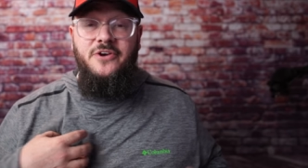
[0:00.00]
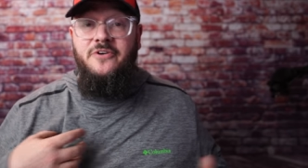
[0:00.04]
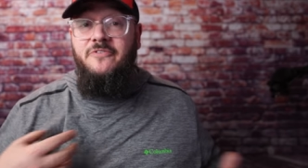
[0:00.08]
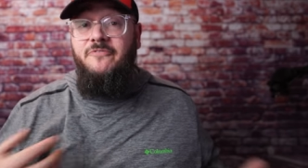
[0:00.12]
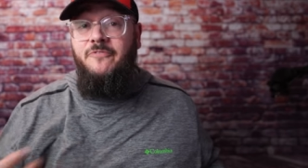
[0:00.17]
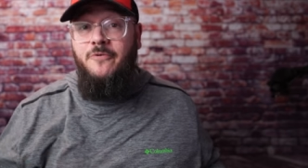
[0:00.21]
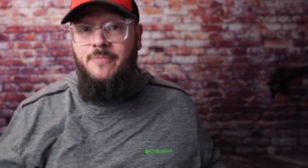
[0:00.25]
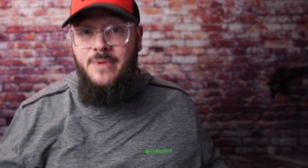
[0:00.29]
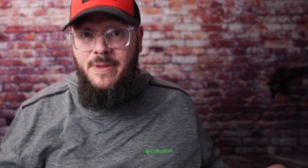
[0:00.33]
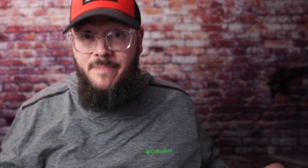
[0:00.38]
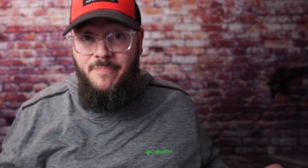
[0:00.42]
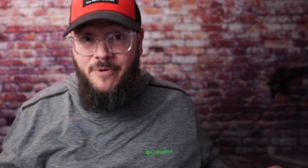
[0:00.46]

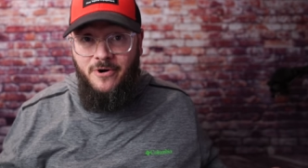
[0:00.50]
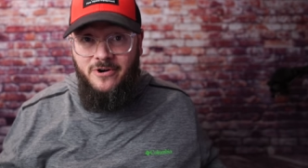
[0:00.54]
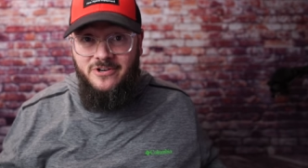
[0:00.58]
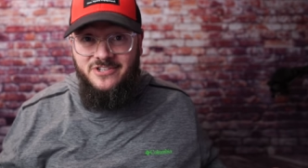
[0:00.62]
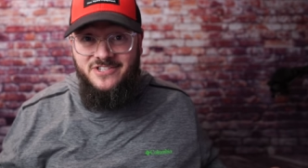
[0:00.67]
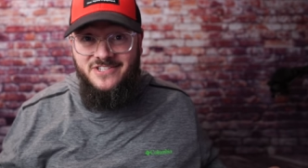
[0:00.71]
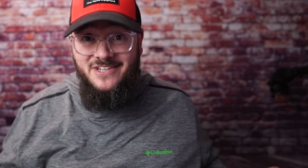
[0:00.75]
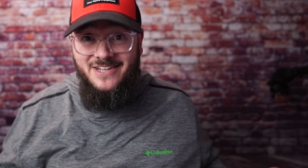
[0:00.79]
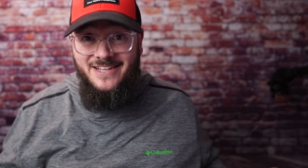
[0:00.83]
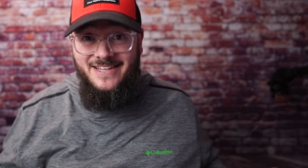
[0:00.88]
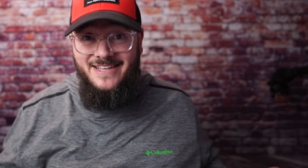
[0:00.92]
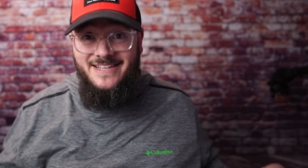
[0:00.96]
For me
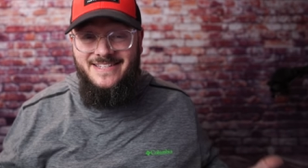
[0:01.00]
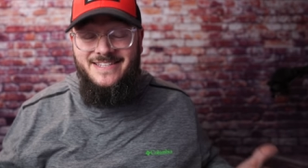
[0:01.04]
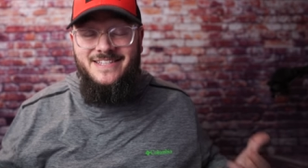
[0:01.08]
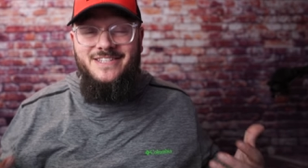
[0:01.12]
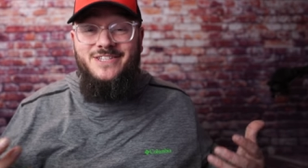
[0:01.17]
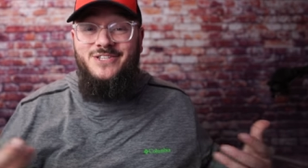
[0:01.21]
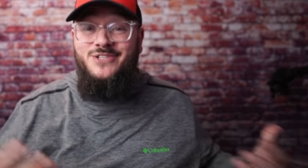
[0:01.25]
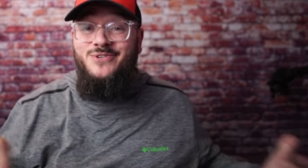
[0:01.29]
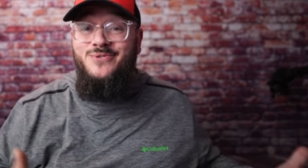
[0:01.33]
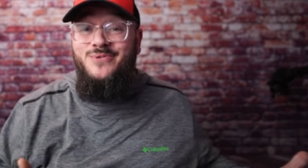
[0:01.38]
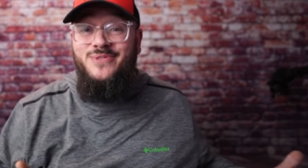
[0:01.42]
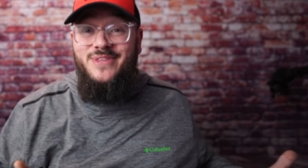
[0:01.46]
personally,
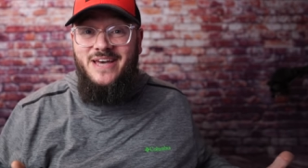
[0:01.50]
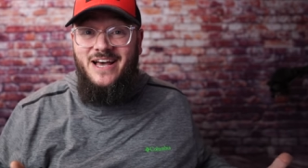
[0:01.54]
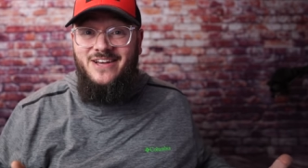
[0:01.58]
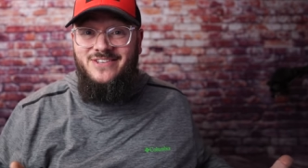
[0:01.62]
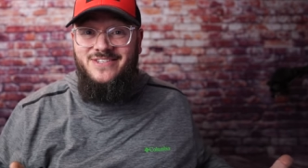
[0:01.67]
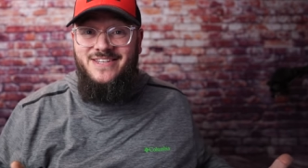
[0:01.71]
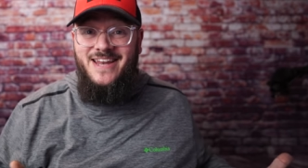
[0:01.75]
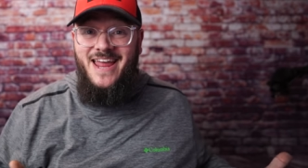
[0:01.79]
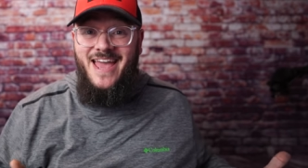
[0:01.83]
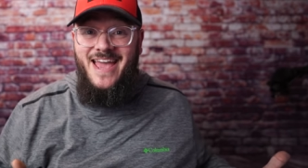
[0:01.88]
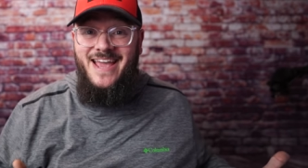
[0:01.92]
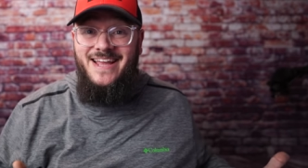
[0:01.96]
since two
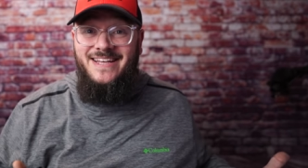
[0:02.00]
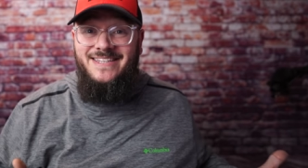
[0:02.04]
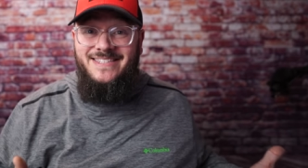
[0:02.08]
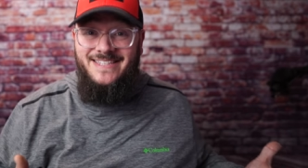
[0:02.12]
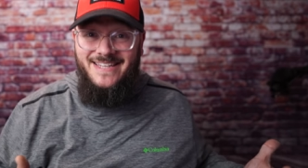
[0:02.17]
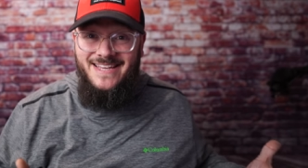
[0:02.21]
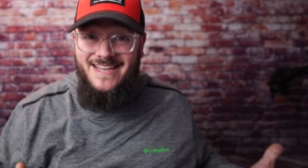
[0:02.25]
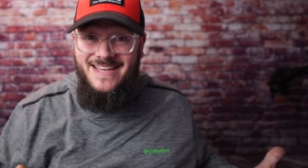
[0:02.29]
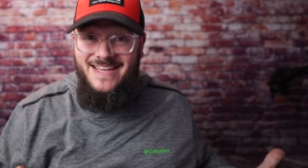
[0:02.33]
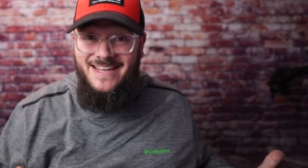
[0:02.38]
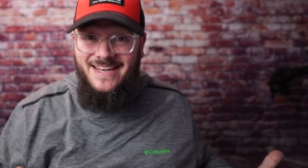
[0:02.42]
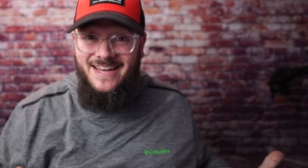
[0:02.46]
thousand
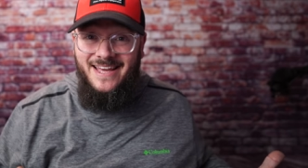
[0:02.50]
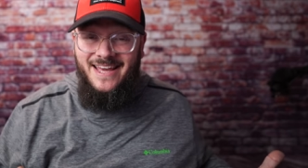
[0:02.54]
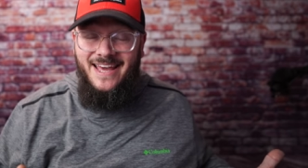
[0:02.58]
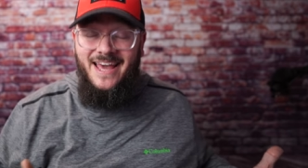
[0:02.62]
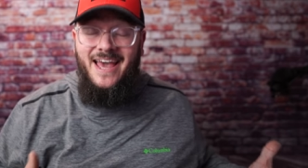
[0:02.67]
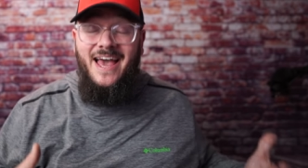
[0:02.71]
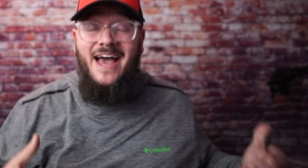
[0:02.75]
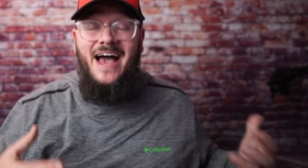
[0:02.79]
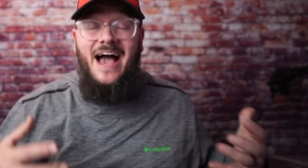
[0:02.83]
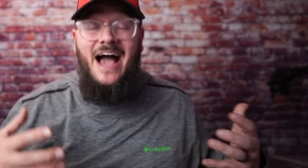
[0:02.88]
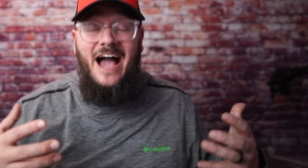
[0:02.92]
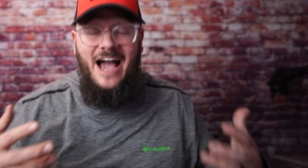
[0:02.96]
eighteen,
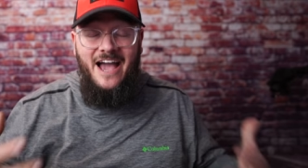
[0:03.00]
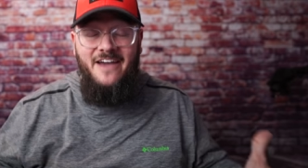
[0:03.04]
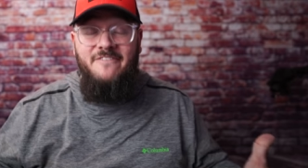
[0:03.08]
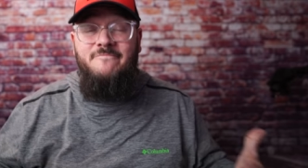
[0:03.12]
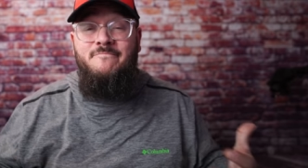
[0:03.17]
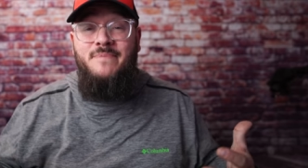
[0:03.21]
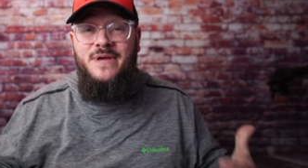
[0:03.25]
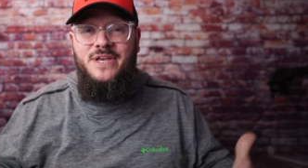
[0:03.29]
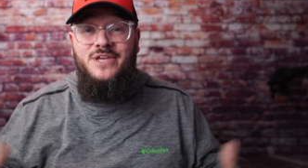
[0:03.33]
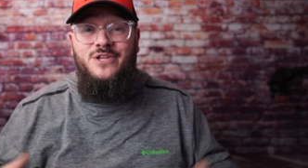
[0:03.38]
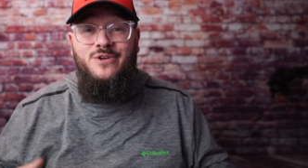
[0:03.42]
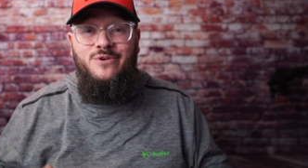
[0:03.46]

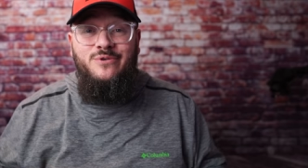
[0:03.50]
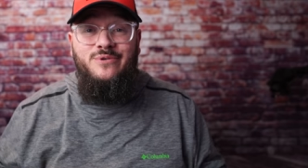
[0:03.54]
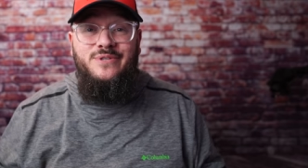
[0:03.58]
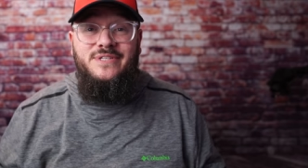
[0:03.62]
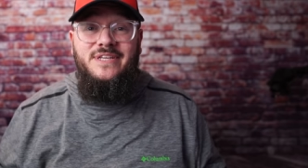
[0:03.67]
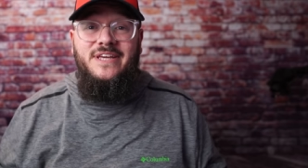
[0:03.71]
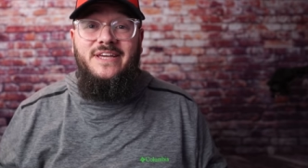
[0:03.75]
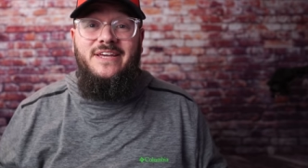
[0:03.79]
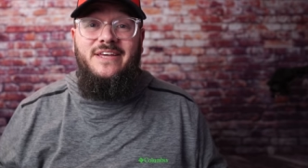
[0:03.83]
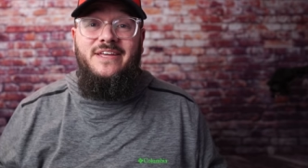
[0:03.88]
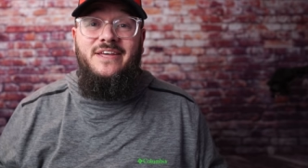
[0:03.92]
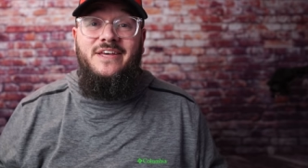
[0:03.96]
I've been
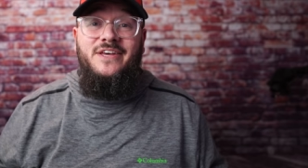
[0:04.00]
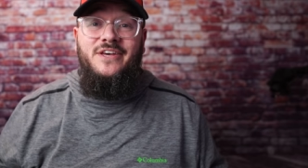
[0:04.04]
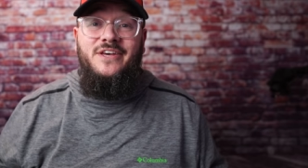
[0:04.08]
using